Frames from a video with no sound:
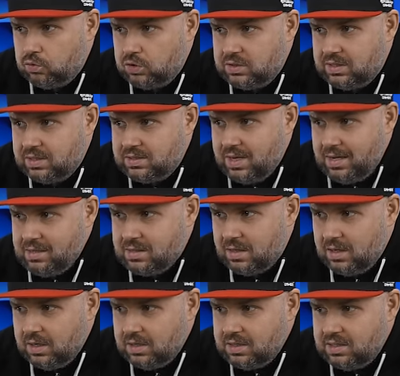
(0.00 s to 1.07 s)
This is all it
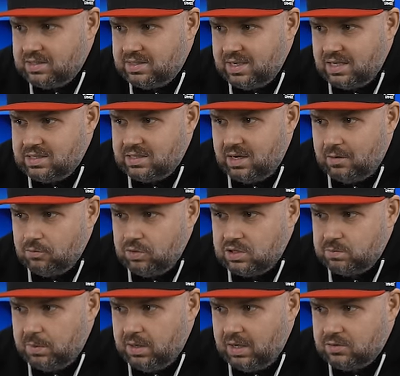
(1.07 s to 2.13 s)
can say.
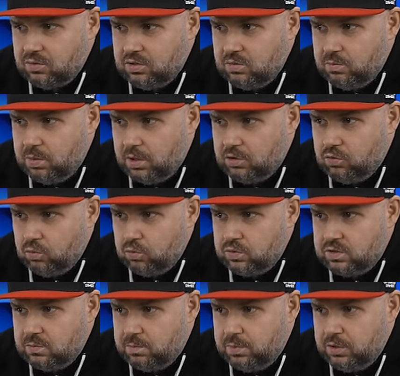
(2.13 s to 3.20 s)
Sensors show
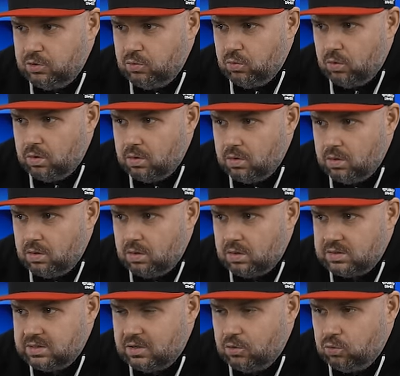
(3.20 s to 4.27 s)
C P U temperature,
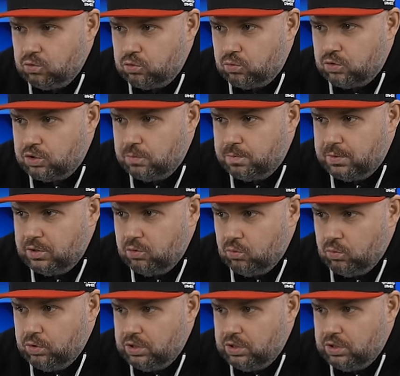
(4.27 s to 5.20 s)
G P U load.